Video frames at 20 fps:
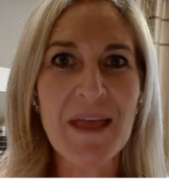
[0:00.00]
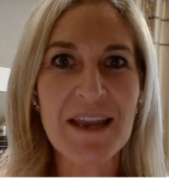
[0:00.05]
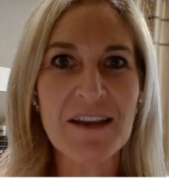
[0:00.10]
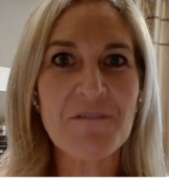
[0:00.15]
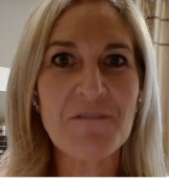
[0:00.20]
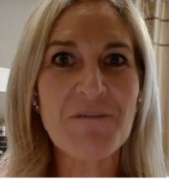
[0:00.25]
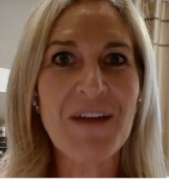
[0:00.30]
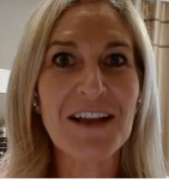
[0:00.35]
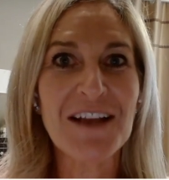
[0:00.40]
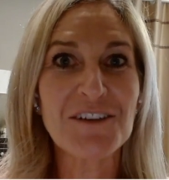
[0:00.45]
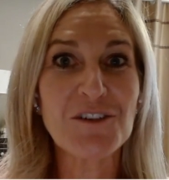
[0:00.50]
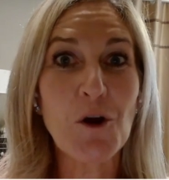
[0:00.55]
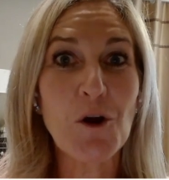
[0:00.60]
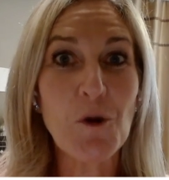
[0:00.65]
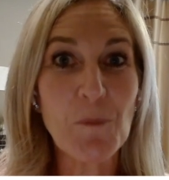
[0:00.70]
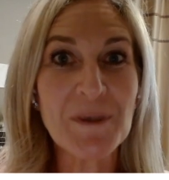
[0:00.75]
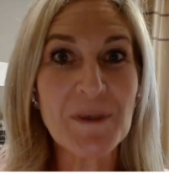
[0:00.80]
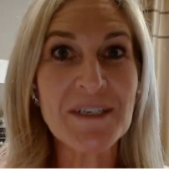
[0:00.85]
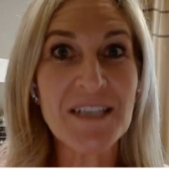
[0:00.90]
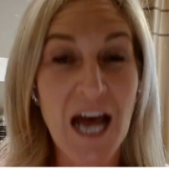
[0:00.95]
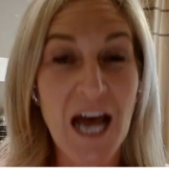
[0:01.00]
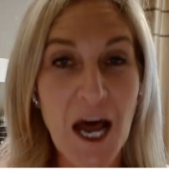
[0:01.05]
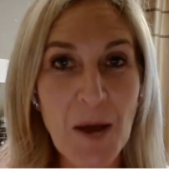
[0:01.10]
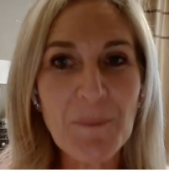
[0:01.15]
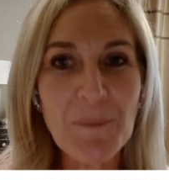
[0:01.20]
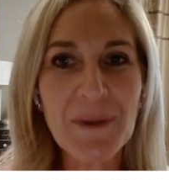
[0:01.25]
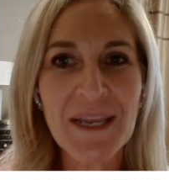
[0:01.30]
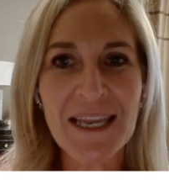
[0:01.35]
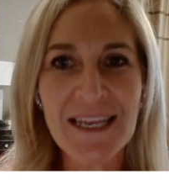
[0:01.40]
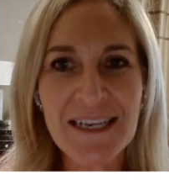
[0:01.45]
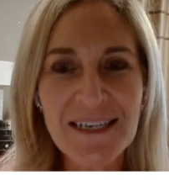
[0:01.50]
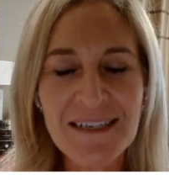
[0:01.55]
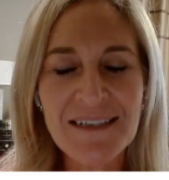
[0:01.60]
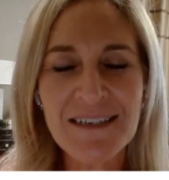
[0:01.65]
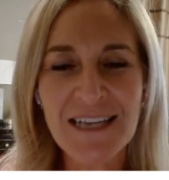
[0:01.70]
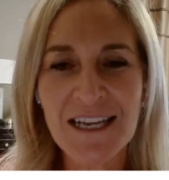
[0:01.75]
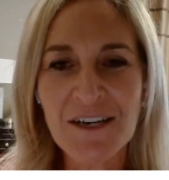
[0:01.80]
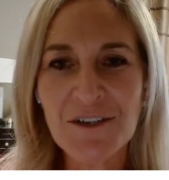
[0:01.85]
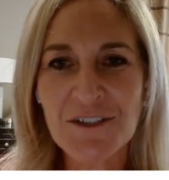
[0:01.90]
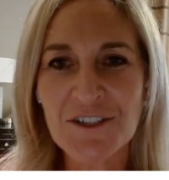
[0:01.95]
that, in fact, opened up
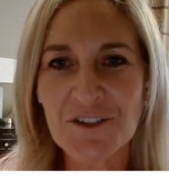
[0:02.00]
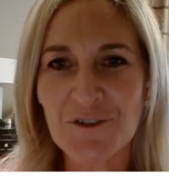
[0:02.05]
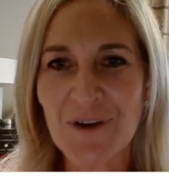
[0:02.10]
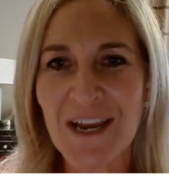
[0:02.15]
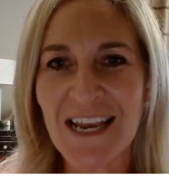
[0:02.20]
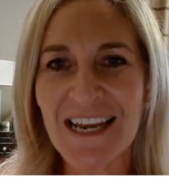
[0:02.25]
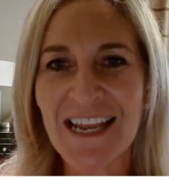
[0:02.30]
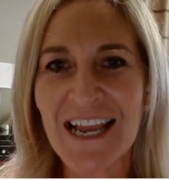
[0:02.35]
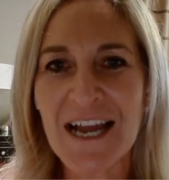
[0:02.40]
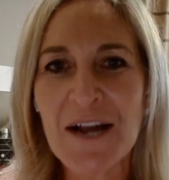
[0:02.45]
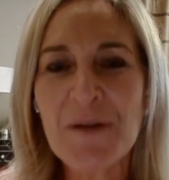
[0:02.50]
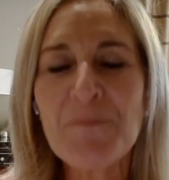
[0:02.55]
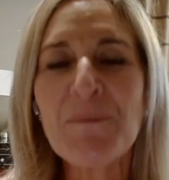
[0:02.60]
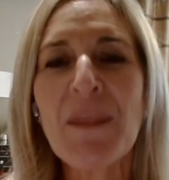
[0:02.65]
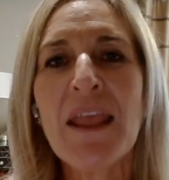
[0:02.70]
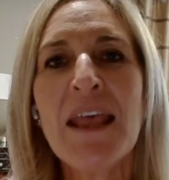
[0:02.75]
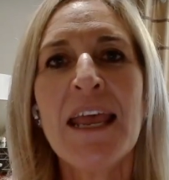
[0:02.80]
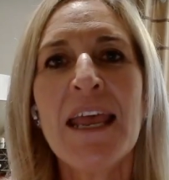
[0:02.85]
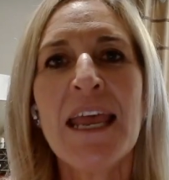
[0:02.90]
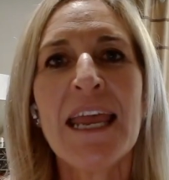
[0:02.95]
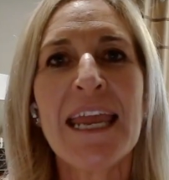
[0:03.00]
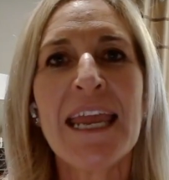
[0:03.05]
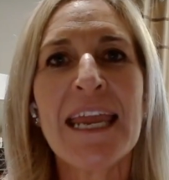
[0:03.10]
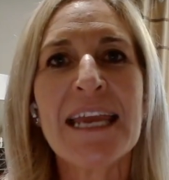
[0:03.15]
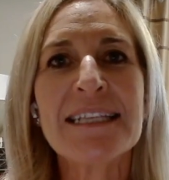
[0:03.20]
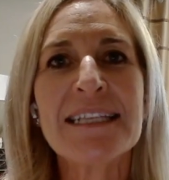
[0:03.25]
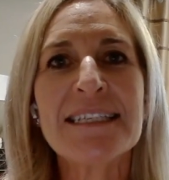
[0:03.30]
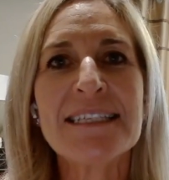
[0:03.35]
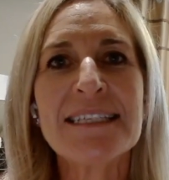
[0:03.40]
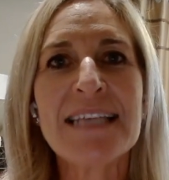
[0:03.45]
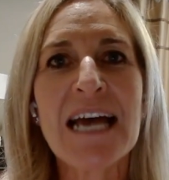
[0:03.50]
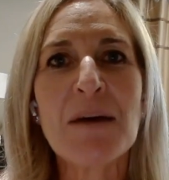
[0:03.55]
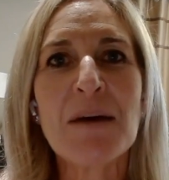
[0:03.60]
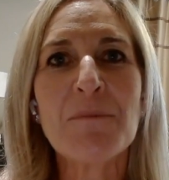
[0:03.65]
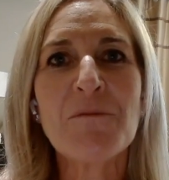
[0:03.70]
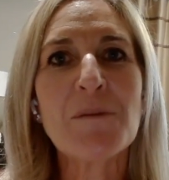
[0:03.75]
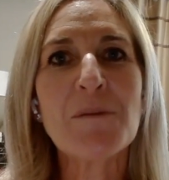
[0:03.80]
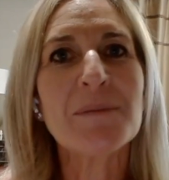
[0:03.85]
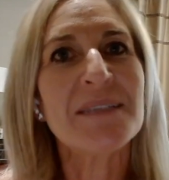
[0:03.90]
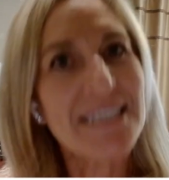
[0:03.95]
in in Australia. It's
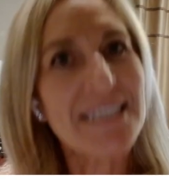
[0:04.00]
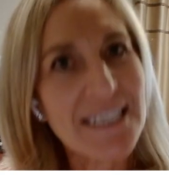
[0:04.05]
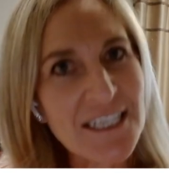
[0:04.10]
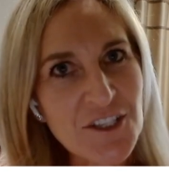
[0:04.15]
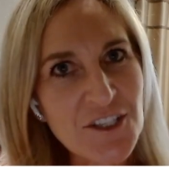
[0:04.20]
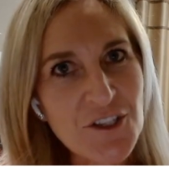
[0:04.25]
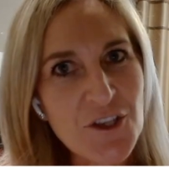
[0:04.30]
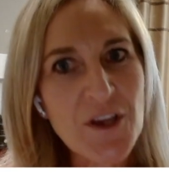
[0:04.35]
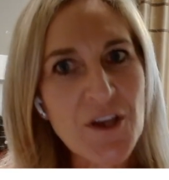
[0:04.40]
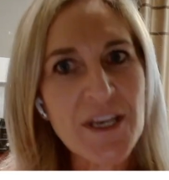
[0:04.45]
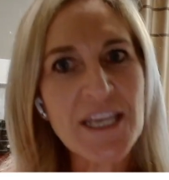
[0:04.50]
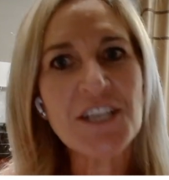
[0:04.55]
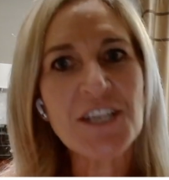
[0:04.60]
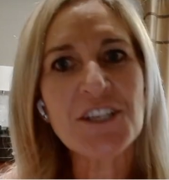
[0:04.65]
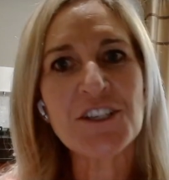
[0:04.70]
um, from six thirty